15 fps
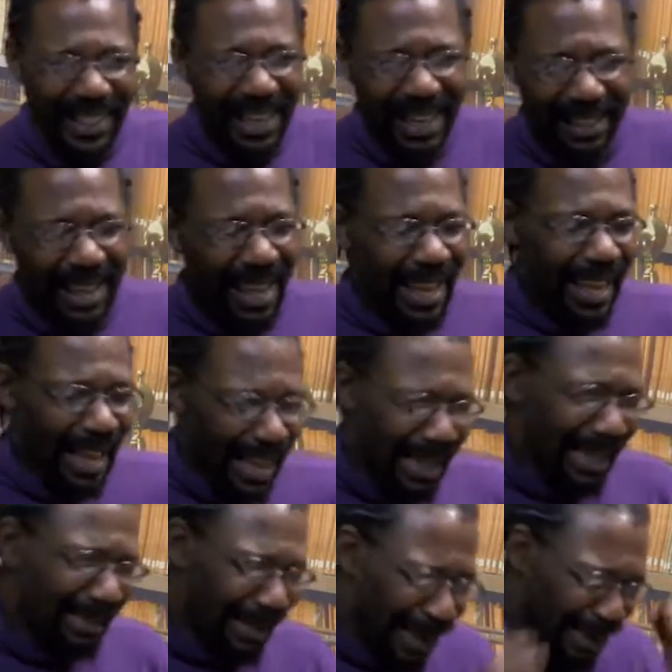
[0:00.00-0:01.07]
Uh, oh,
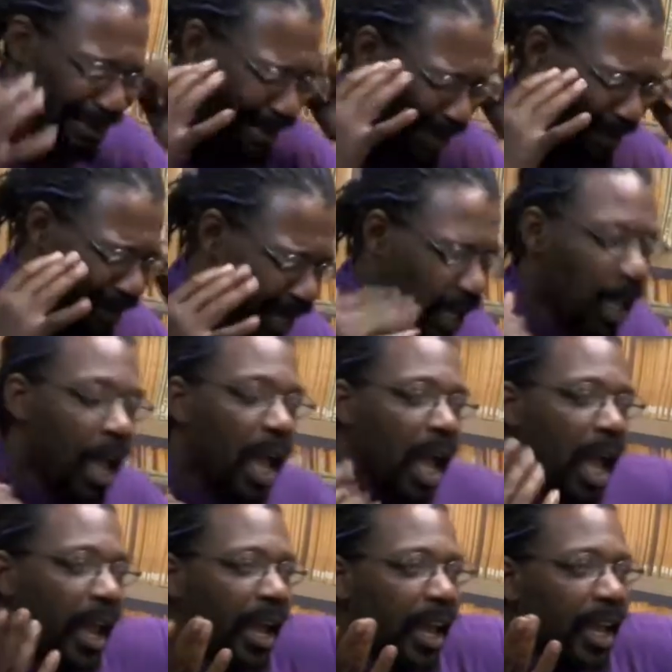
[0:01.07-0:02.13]
yeah, yeah, yeah.
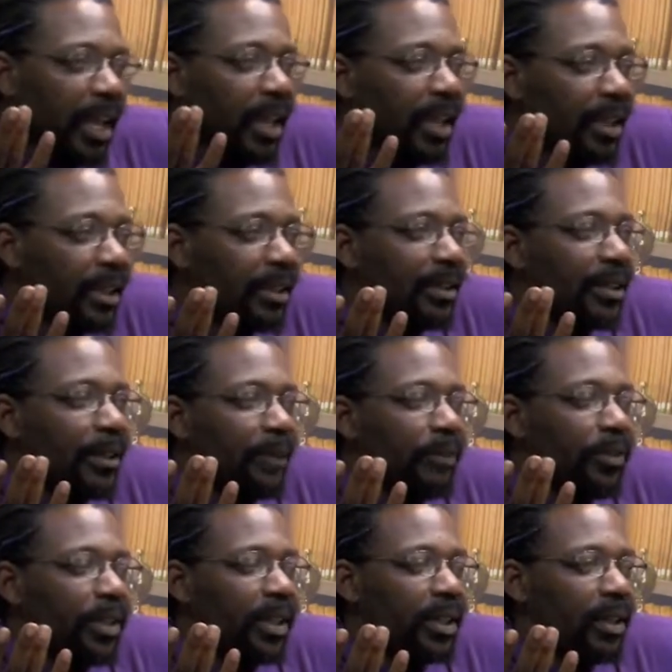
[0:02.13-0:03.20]
And
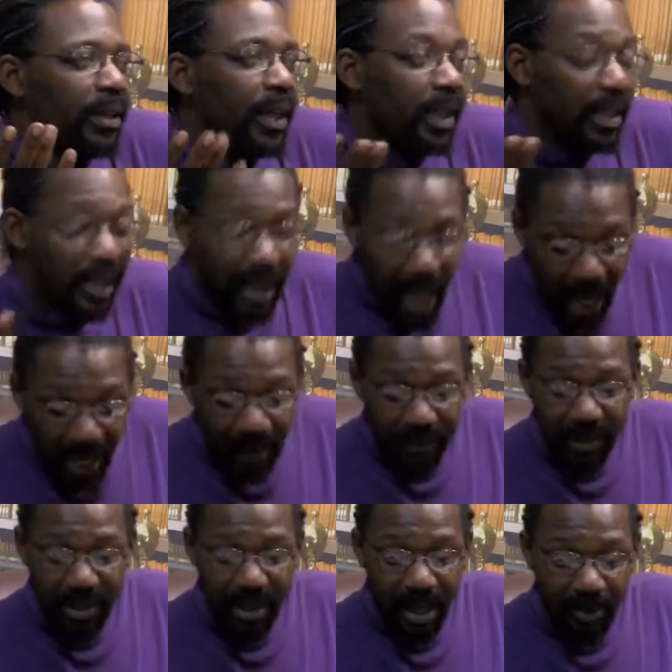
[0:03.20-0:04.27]
you know, and then I have to
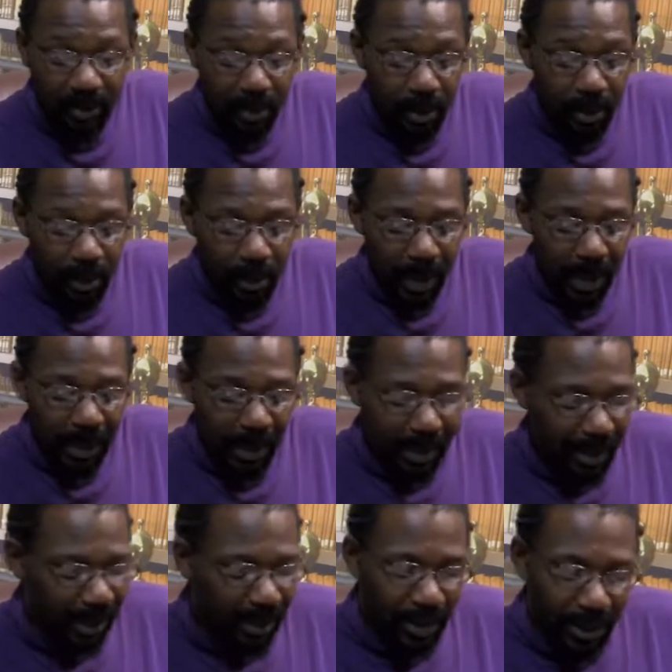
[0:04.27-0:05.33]
stop for a moment, and he's
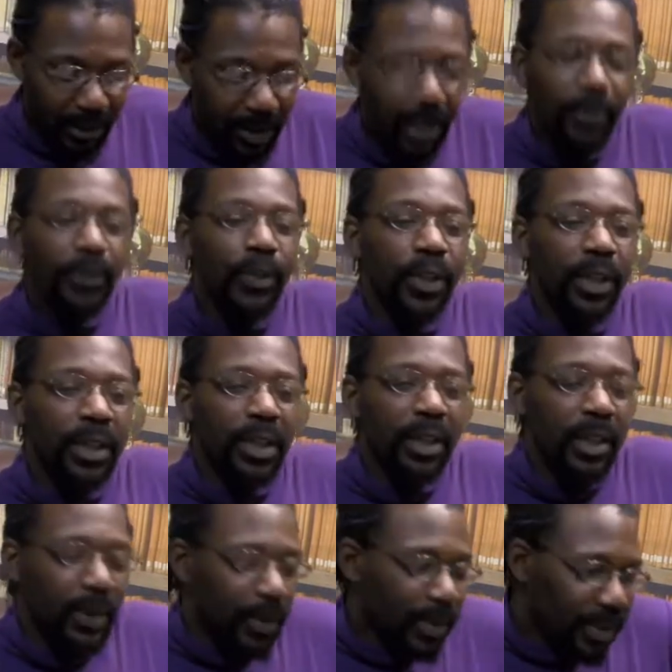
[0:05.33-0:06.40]
like, dude
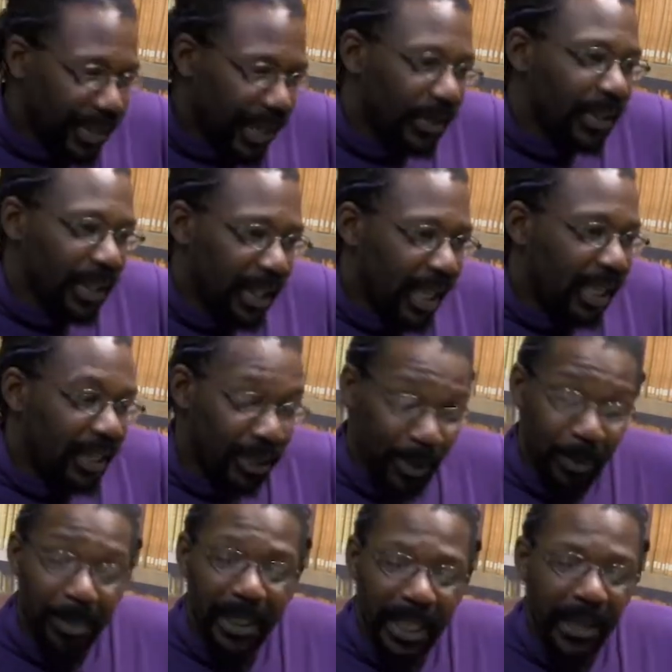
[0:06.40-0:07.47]
you are sounding like a new
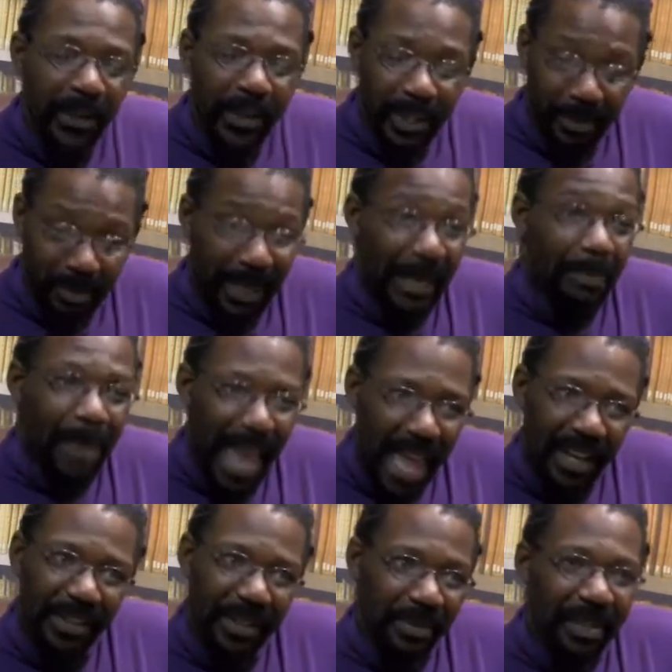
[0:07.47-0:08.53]
player that's being mad
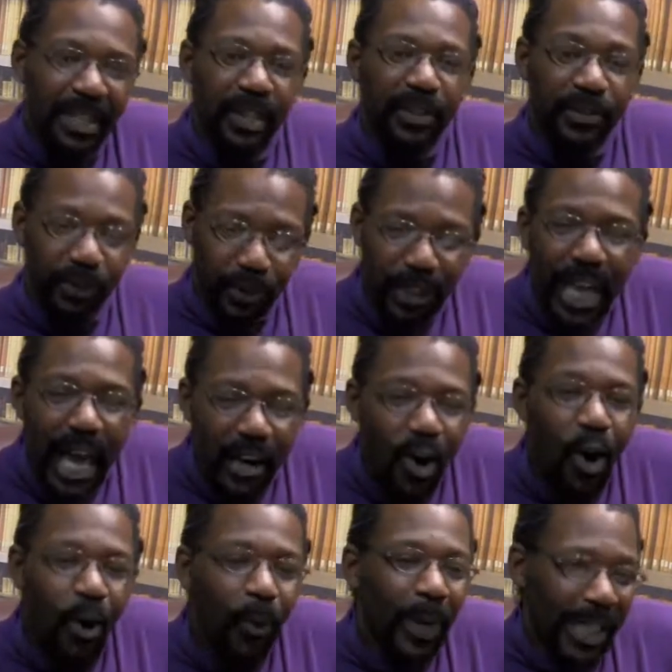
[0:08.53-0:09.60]
at themselves for not
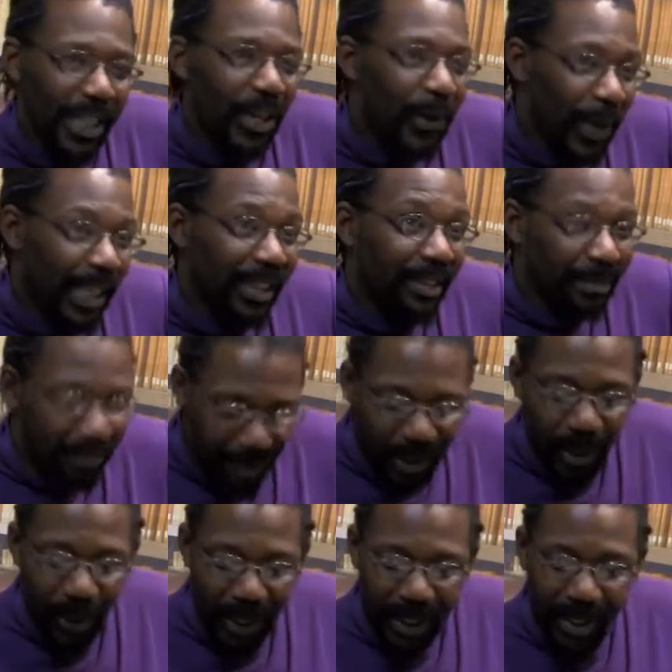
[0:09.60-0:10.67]
already knowing the
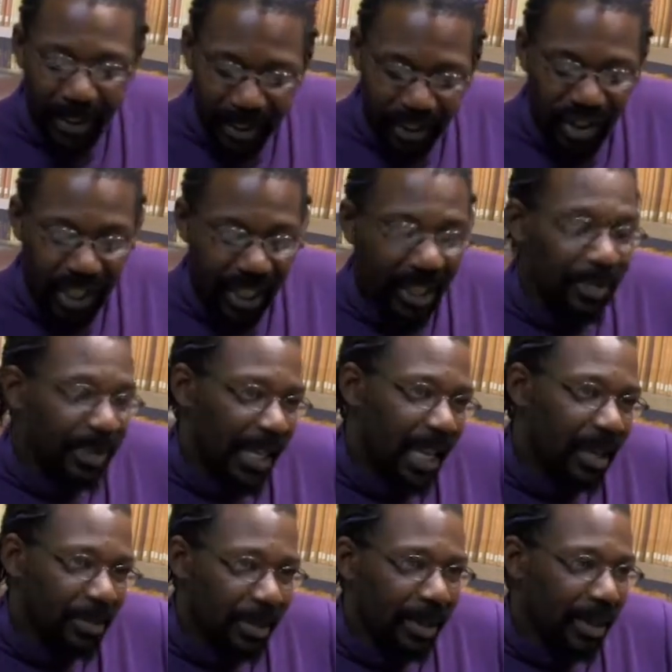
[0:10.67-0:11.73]
knowing the GM's
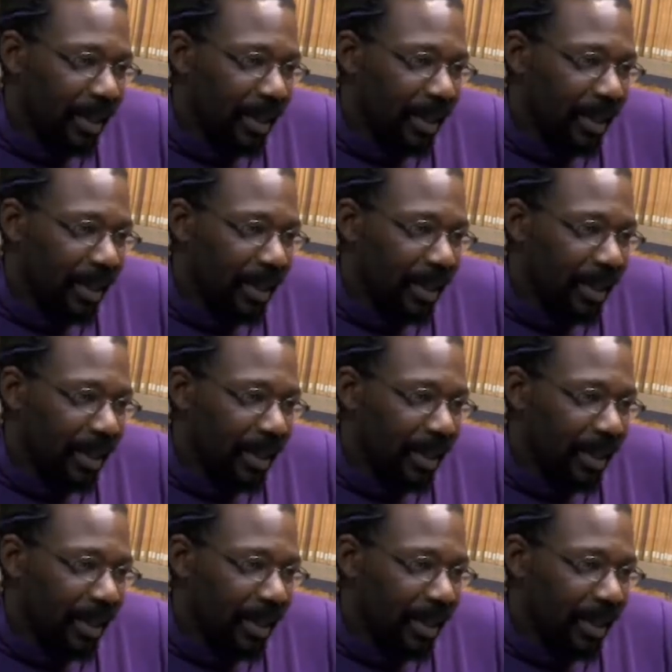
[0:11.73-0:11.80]
handbook.